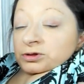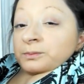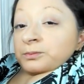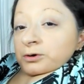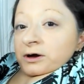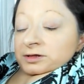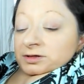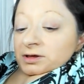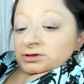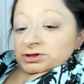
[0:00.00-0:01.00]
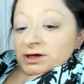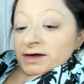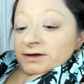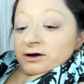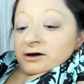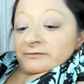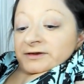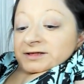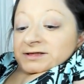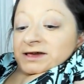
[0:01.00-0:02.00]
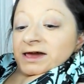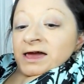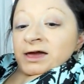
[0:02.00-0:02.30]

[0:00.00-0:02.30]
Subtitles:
bronze shade, obviously,